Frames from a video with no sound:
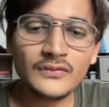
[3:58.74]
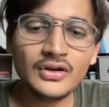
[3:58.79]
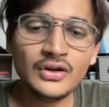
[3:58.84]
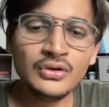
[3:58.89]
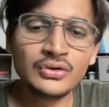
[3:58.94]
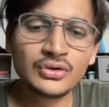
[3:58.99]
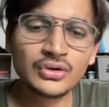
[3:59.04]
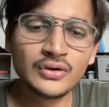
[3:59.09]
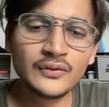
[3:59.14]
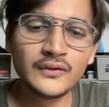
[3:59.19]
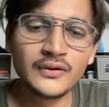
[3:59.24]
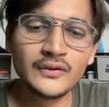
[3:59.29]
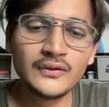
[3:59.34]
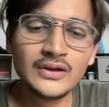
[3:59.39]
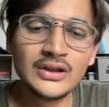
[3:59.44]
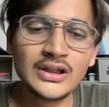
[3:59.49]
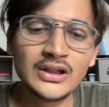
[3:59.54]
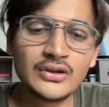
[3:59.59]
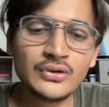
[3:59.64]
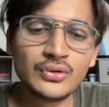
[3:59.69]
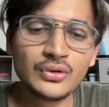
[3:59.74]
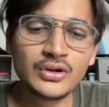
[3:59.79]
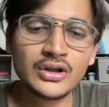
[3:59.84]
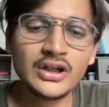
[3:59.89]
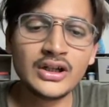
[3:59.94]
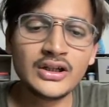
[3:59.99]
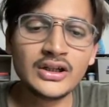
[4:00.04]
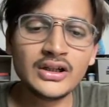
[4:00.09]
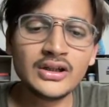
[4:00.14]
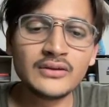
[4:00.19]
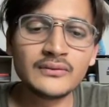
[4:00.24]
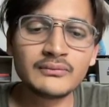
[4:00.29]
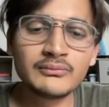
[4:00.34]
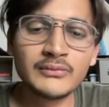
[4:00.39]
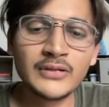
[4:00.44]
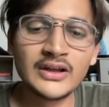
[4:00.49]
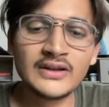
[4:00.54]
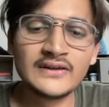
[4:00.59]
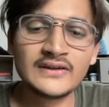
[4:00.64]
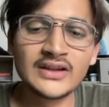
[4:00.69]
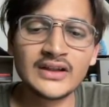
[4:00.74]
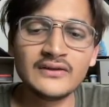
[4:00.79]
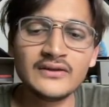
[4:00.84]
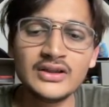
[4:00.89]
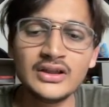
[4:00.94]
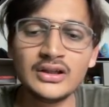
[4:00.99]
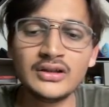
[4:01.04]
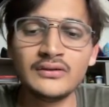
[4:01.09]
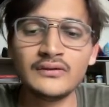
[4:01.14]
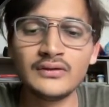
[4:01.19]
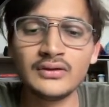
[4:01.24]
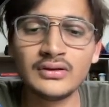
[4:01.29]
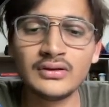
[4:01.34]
So if you will like rotate it by 7